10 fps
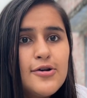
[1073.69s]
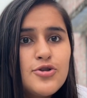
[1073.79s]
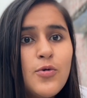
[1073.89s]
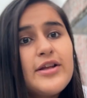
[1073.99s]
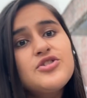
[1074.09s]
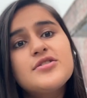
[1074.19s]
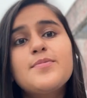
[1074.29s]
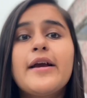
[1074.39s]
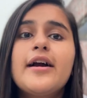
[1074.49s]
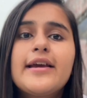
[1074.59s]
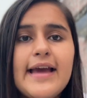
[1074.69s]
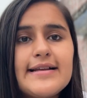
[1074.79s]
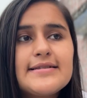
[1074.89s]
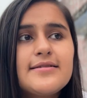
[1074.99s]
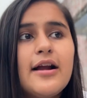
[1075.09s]
you can just make a
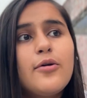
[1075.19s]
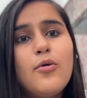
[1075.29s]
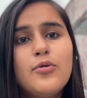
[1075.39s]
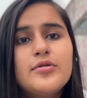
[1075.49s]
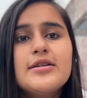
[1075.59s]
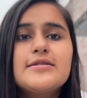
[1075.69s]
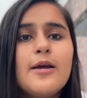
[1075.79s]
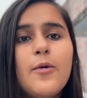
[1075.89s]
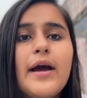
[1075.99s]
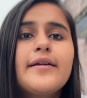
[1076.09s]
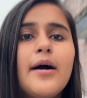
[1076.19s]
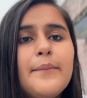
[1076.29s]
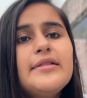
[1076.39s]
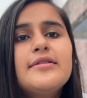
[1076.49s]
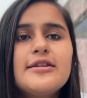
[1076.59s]
guess that, oh, this thing can come
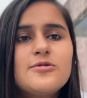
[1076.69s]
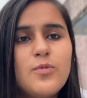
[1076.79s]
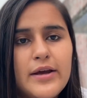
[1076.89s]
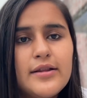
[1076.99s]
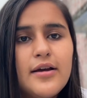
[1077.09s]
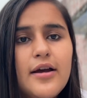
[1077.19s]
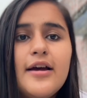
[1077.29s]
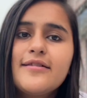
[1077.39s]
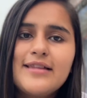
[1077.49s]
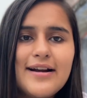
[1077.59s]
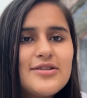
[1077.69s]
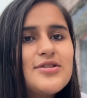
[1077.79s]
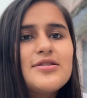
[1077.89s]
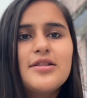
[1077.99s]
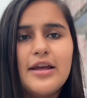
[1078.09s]
in this Ved. That is
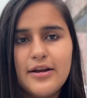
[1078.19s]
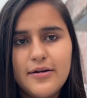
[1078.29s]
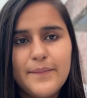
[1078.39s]
just the thing.